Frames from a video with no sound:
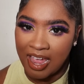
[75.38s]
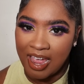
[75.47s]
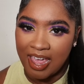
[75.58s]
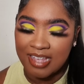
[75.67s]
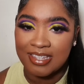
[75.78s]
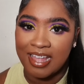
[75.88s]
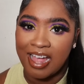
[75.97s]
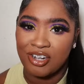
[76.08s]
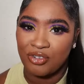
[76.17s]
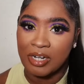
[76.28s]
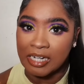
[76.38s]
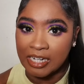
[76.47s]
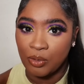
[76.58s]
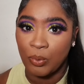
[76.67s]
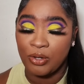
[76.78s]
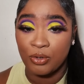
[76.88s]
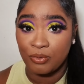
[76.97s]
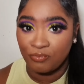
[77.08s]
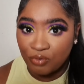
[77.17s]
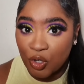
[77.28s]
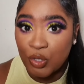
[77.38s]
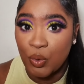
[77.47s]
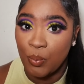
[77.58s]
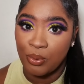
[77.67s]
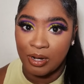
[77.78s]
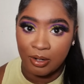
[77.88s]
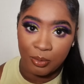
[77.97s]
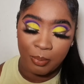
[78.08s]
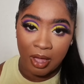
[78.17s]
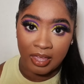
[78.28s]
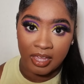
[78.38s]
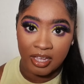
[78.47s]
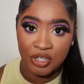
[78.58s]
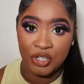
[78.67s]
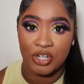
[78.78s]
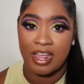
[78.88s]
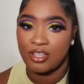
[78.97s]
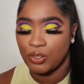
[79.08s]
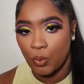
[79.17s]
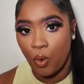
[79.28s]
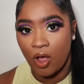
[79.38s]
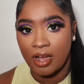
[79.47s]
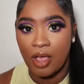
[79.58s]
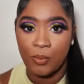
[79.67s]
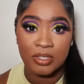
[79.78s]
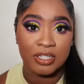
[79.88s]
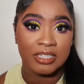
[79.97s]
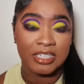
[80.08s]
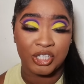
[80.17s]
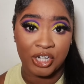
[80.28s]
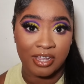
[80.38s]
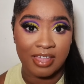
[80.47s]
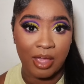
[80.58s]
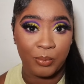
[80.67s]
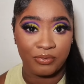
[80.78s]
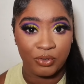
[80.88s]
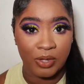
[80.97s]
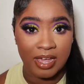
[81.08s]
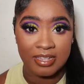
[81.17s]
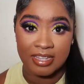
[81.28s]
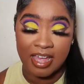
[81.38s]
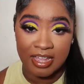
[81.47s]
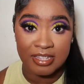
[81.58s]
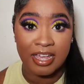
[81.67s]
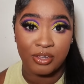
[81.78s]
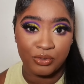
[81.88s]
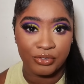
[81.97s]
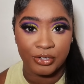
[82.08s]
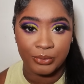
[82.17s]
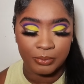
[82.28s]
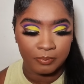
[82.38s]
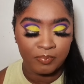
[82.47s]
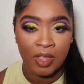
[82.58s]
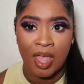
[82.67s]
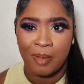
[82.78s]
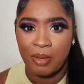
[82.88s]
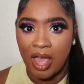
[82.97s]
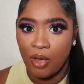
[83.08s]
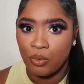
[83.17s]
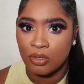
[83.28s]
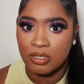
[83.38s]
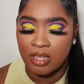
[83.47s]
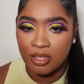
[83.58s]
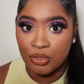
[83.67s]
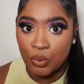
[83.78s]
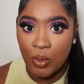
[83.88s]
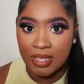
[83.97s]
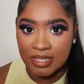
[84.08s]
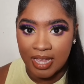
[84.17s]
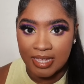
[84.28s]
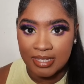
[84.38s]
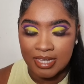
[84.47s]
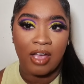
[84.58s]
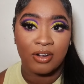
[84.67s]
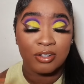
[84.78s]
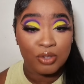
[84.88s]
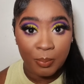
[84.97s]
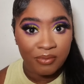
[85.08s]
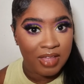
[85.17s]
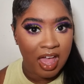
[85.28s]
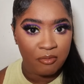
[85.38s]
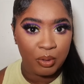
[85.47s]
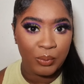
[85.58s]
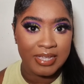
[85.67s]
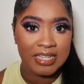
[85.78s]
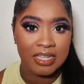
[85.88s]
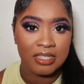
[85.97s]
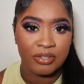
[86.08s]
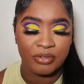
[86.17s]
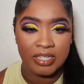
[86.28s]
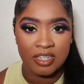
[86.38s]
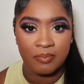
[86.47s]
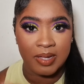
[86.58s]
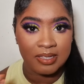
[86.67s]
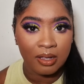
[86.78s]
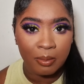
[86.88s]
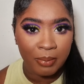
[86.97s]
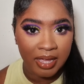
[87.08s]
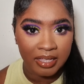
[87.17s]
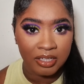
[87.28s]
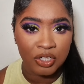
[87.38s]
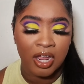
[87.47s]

it's that adrenaline when you just open a new package and so on. I wanted to share that with you guys, as I usually do. But I was too excited. And on top of that, I've been waiting to receive my second package